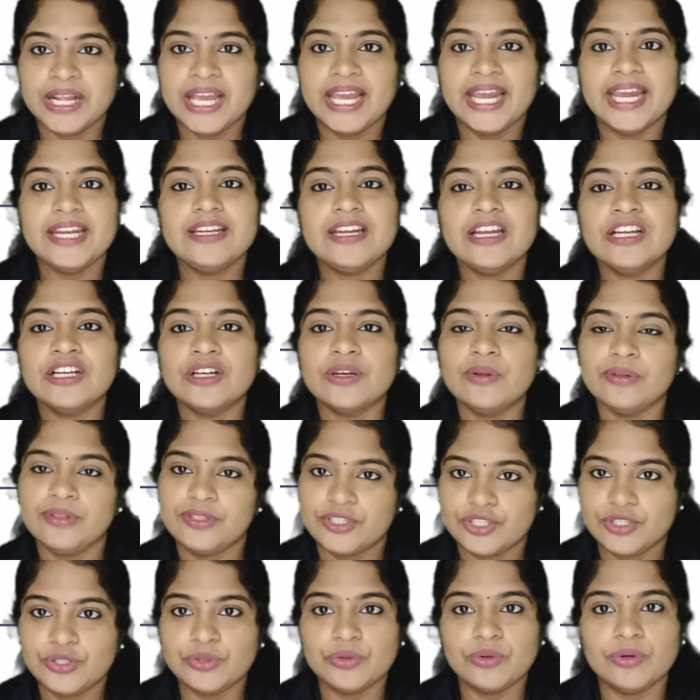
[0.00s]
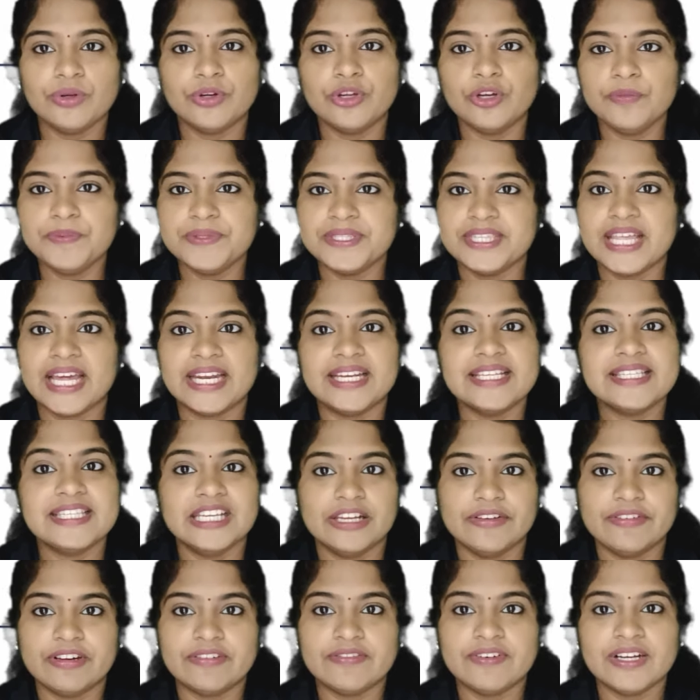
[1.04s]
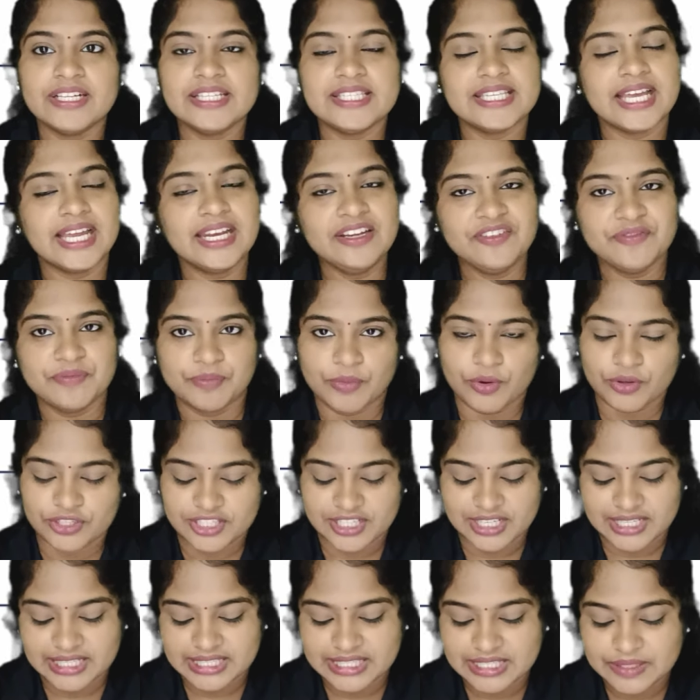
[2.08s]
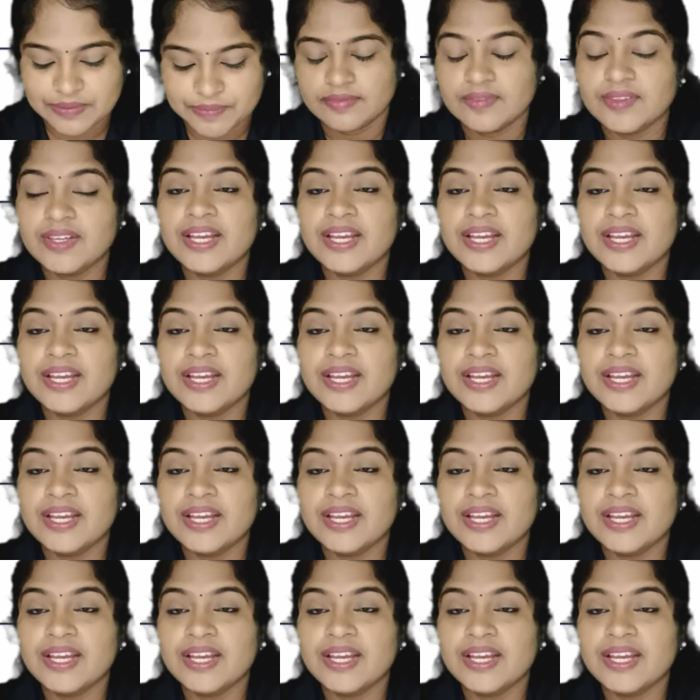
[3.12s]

It includes two groups, that is liverworts and mosses.